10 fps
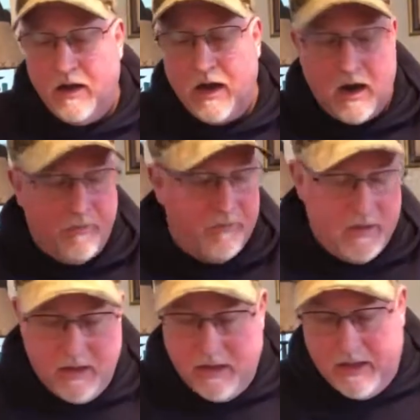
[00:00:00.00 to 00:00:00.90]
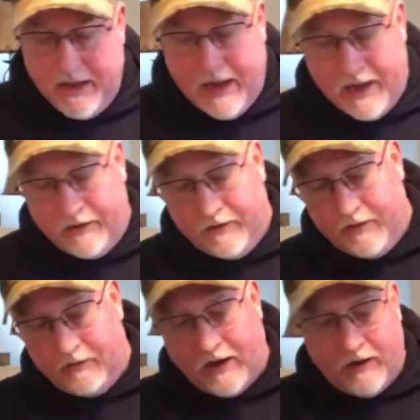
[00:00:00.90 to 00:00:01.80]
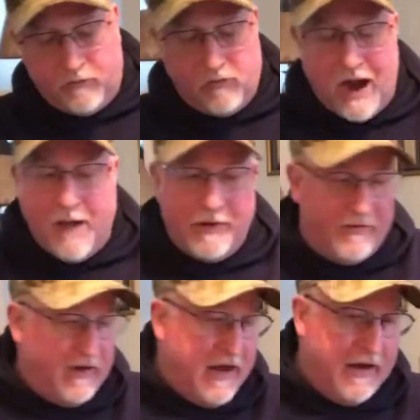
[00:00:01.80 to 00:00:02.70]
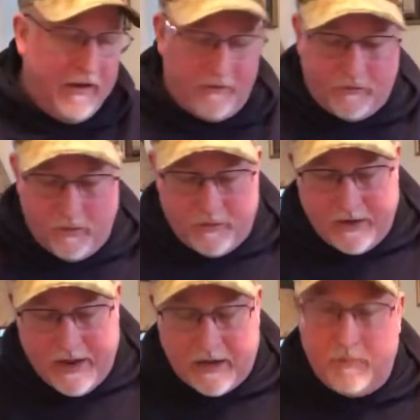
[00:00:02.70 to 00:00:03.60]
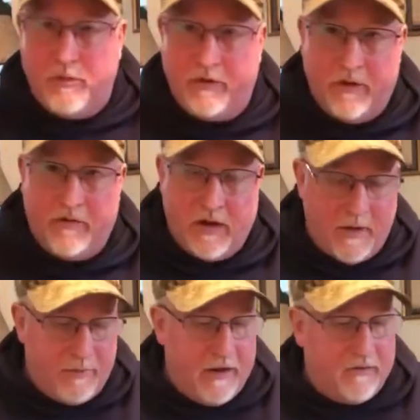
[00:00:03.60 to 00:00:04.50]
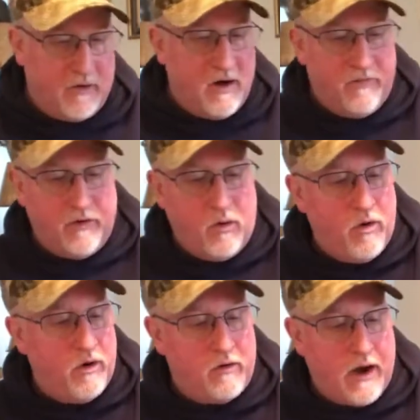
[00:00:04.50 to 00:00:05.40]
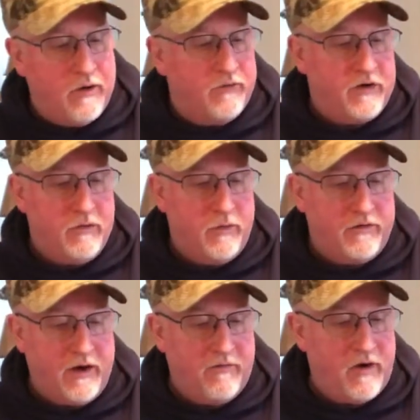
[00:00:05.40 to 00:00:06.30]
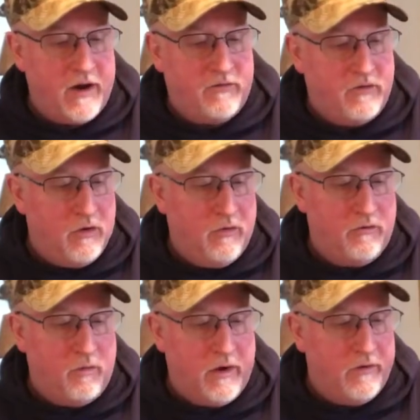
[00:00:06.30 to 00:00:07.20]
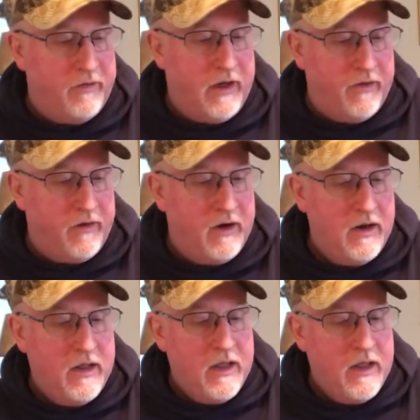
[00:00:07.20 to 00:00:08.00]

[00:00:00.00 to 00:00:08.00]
Um, and this has grommets in it so that I can put this up as a cover or a ground sheet, whichever I choose, one or the other.